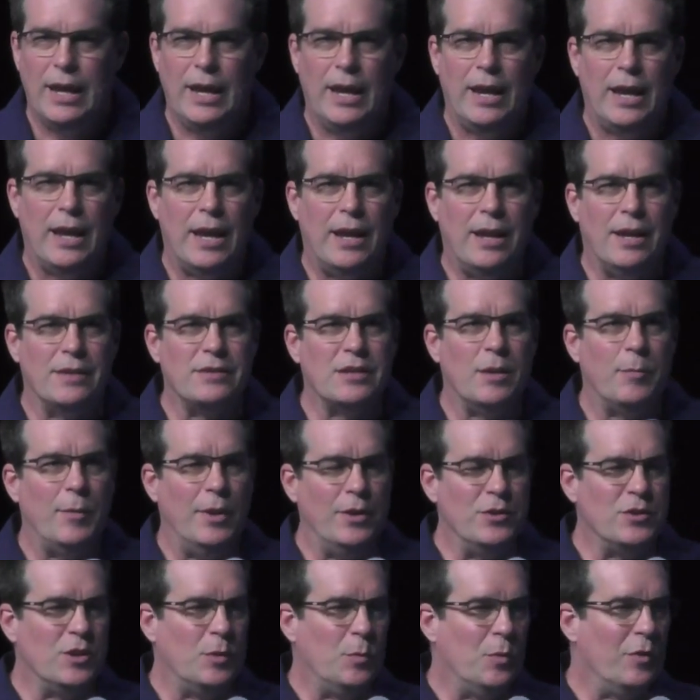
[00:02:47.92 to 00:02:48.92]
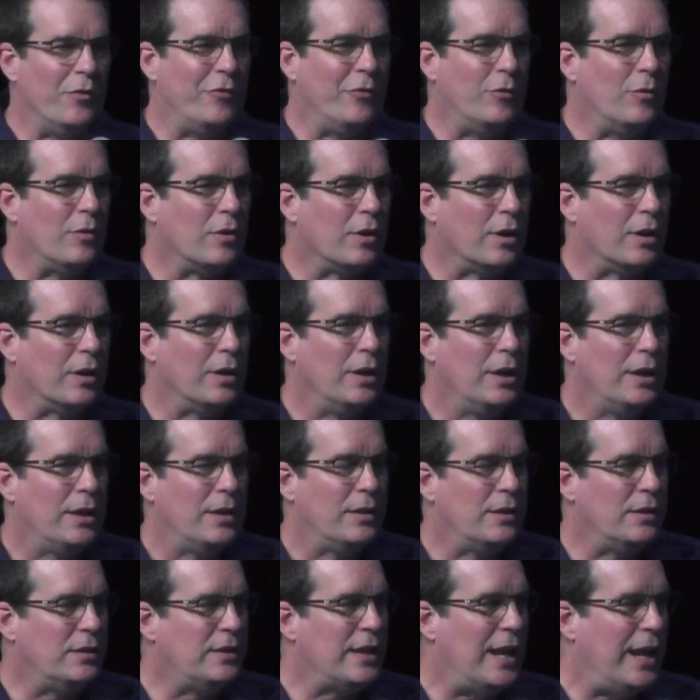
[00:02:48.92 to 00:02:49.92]
And as I mentioned before,
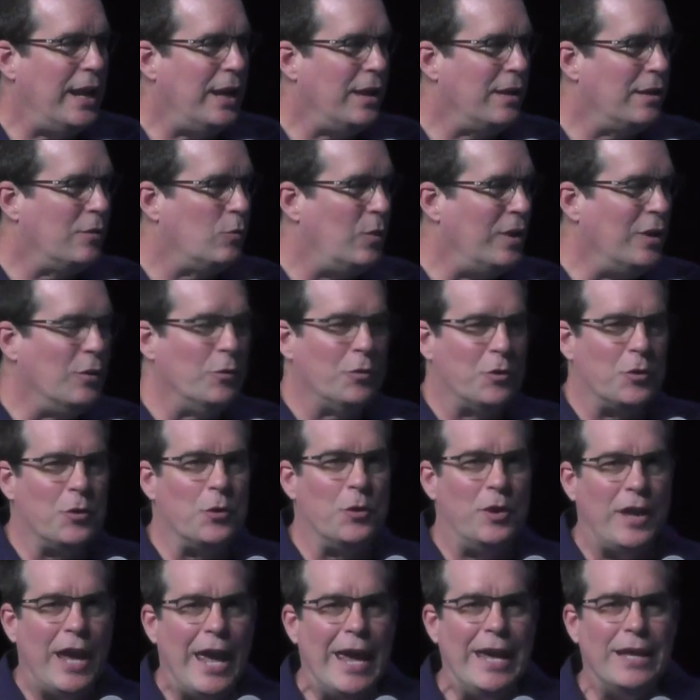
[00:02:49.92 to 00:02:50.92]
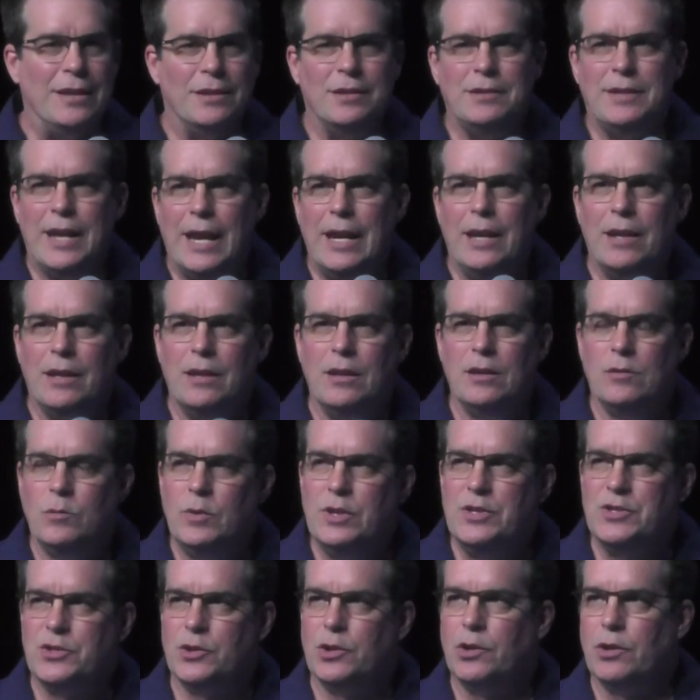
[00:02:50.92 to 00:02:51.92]
the data, we don't create the data that we
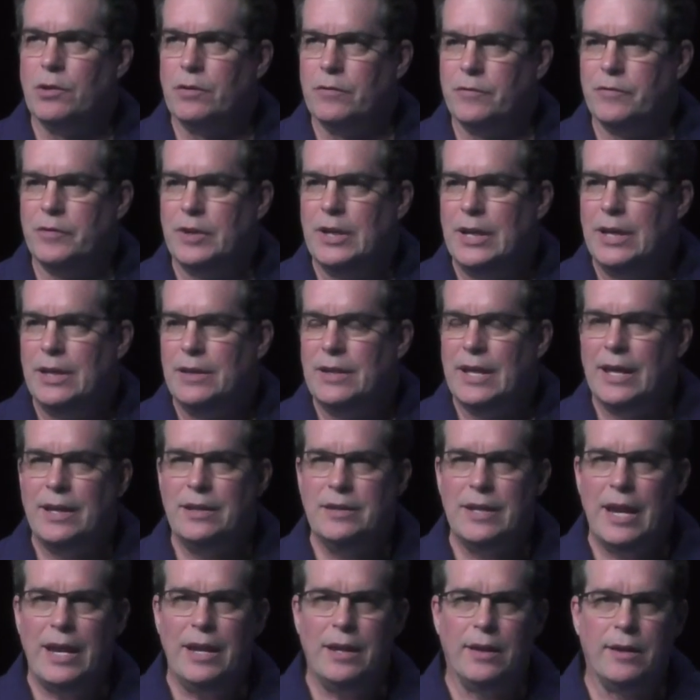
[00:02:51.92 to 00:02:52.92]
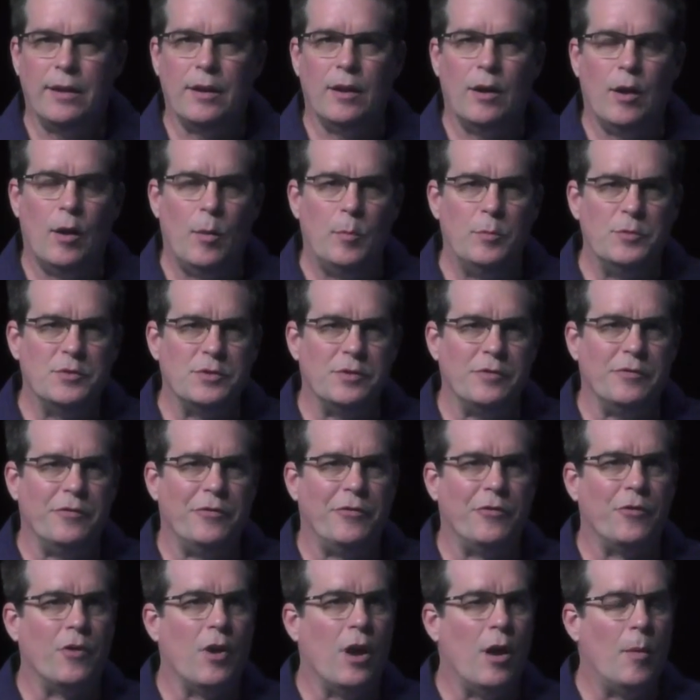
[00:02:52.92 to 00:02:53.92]
serve. That data comes
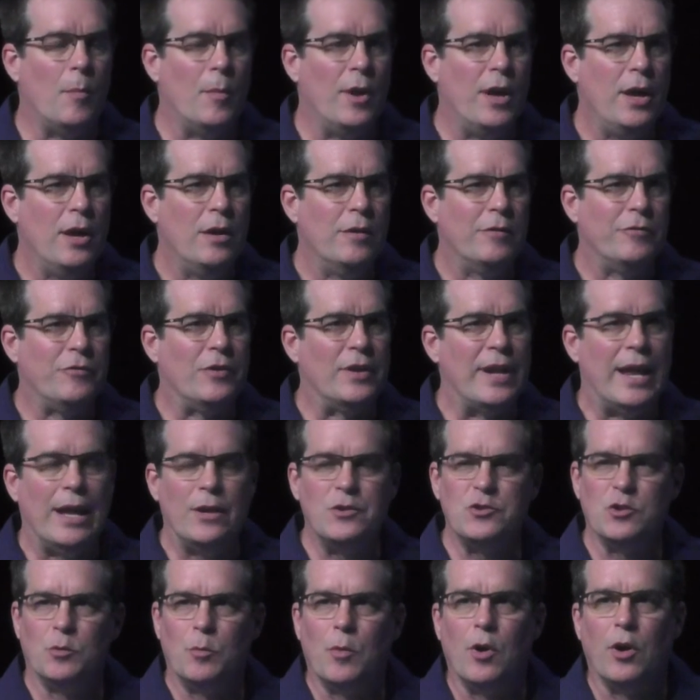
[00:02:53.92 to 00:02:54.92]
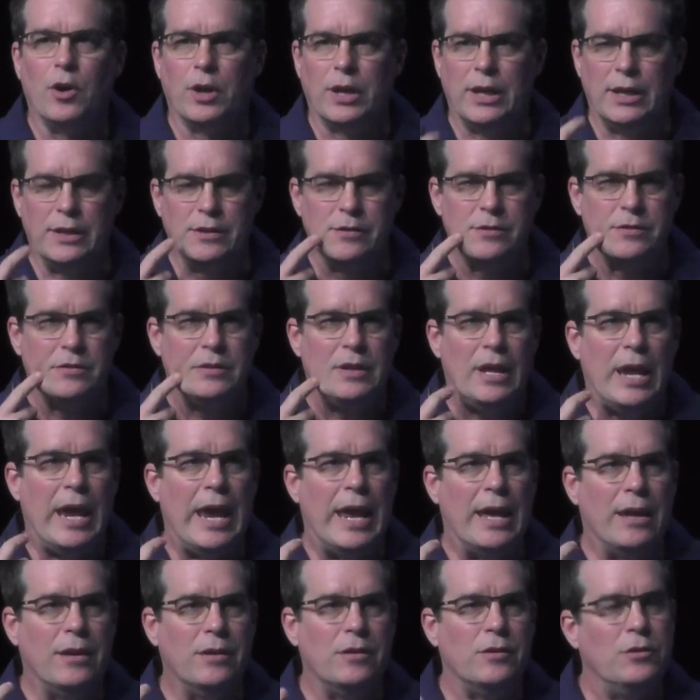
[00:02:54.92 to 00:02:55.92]
from financial markets
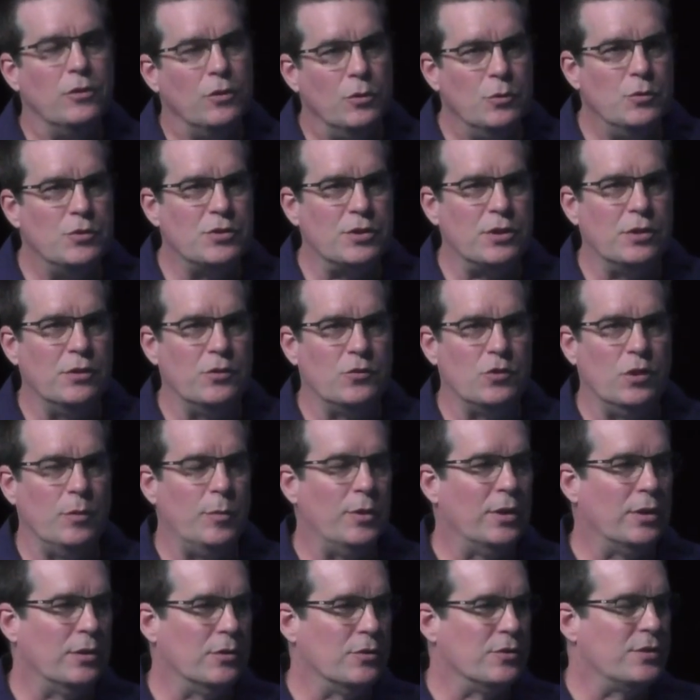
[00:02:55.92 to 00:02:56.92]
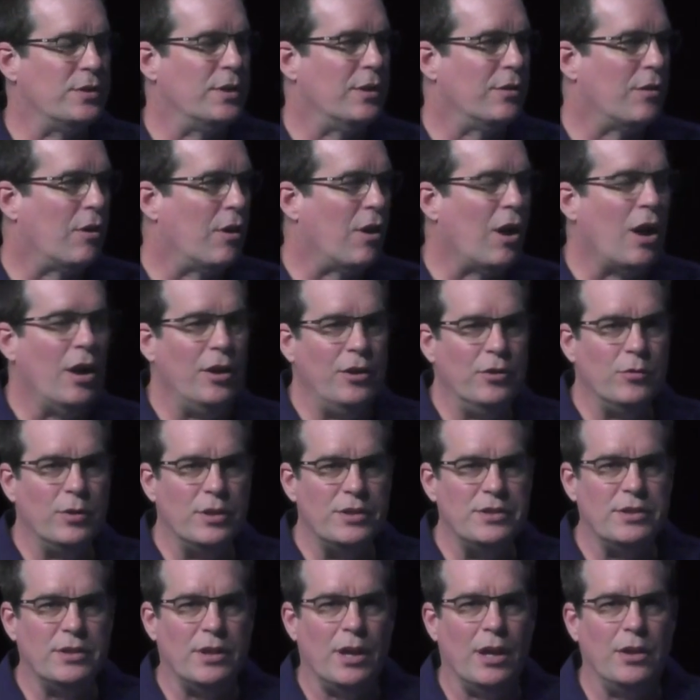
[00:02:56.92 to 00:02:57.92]
and news contributors. There are
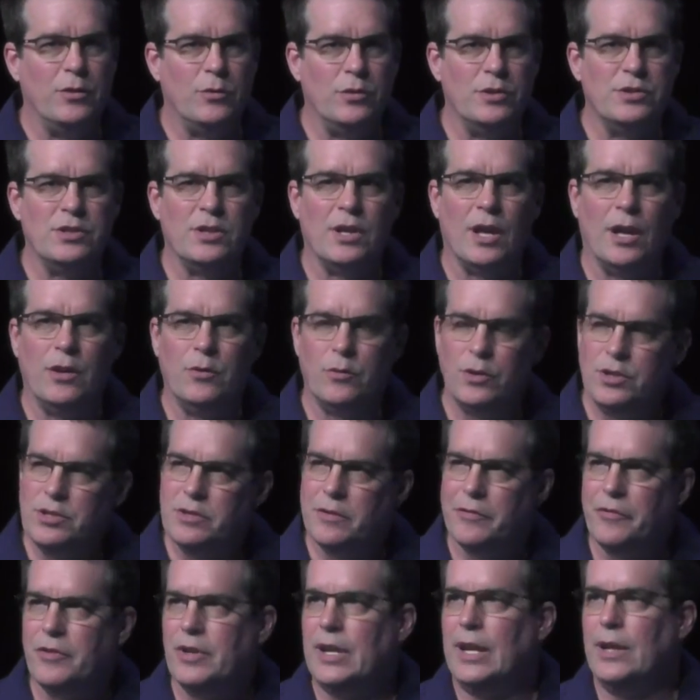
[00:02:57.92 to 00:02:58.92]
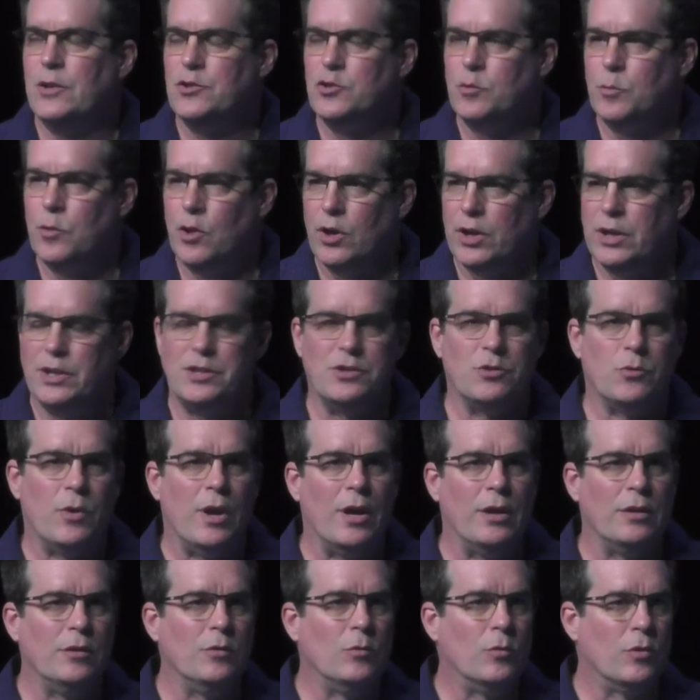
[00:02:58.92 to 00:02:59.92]
hundreds and hundreds and hundreds of financial markets
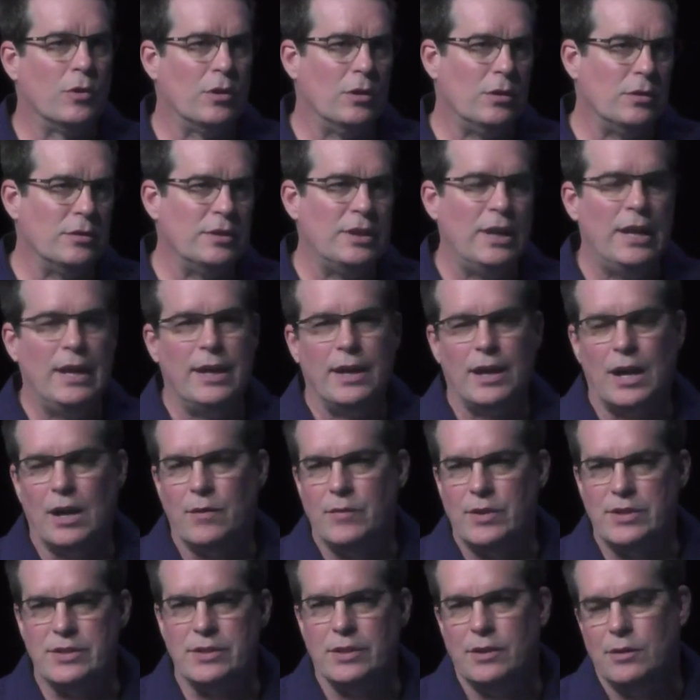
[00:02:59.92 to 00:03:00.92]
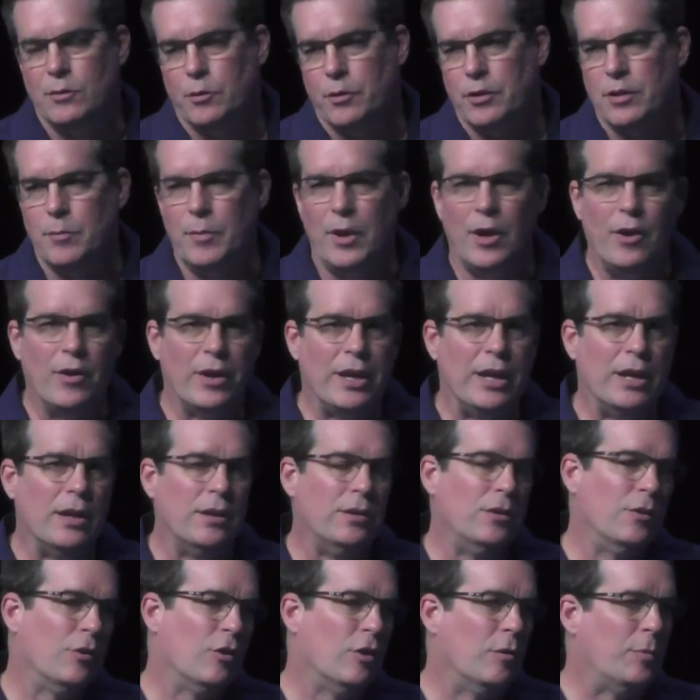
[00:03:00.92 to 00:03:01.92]
around the world, obviously in North America and
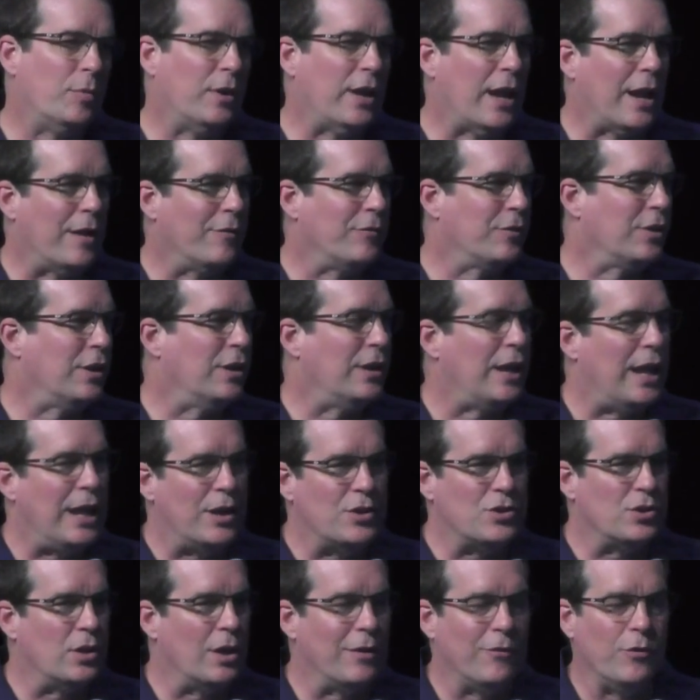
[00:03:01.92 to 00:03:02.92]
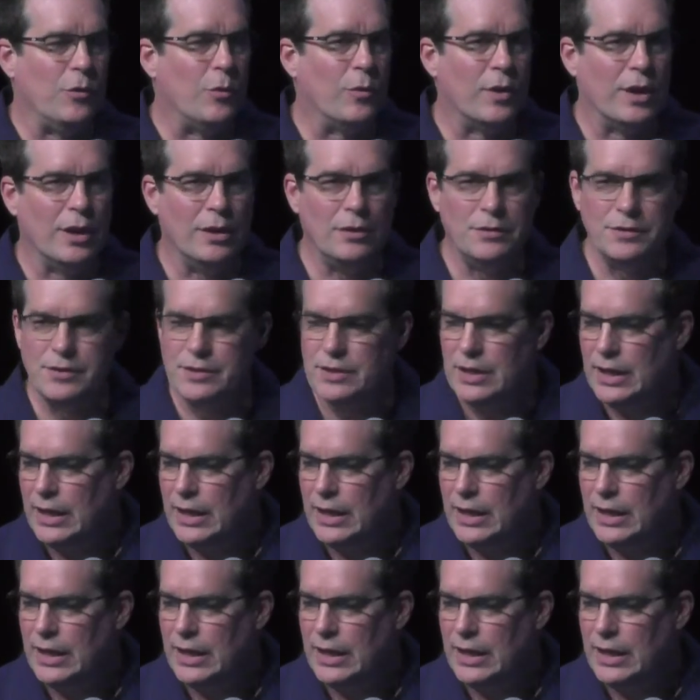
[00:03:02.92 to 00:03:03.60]
Europe and Africa and Asia and everywhere else.